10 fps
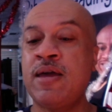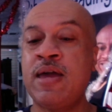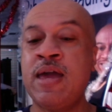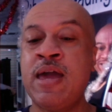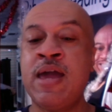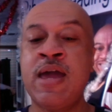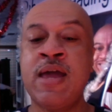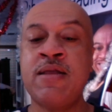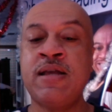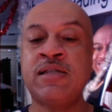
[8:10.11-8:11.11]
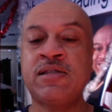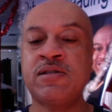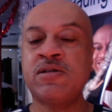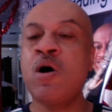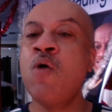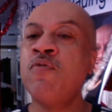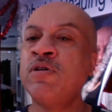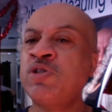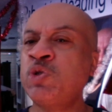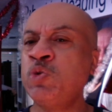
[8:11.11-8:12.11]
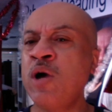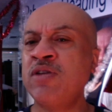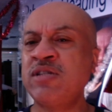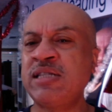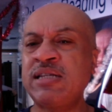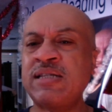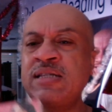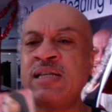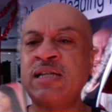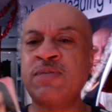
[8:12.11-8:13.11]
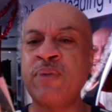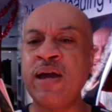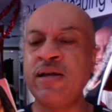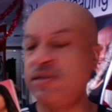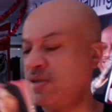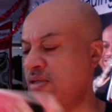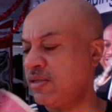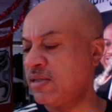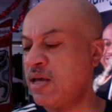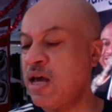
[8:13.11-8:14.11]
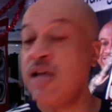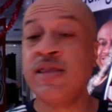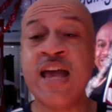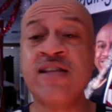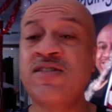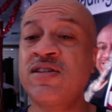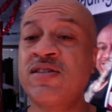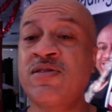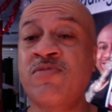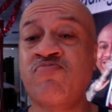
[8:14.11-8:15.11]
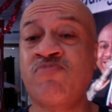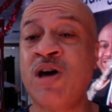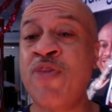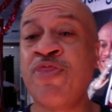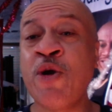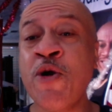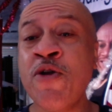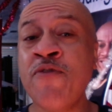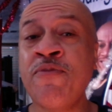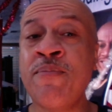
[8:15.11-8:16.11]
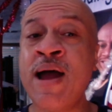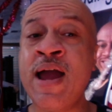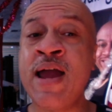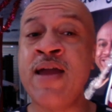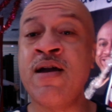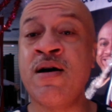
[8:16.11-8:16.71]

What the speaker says: And it's over 266 pages. That's just a third of my